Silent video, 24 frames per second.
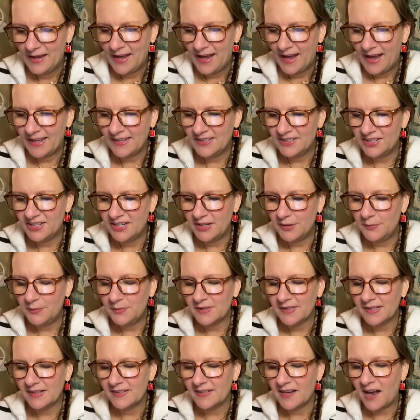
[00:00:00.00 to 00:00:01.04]
And she
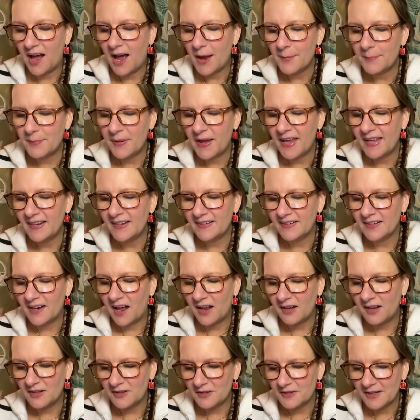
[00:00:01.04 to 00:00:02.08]
was I paid
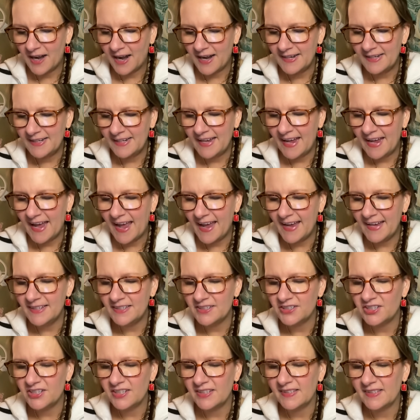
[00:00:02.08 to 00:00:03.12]
$1.98, and
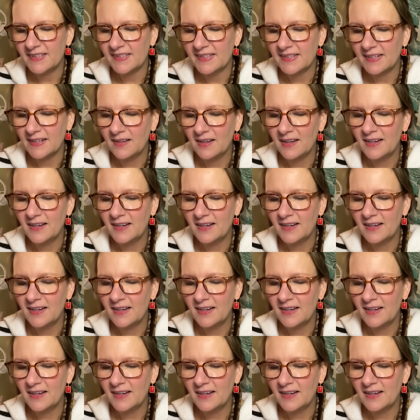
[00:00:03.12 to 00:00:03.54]
she's still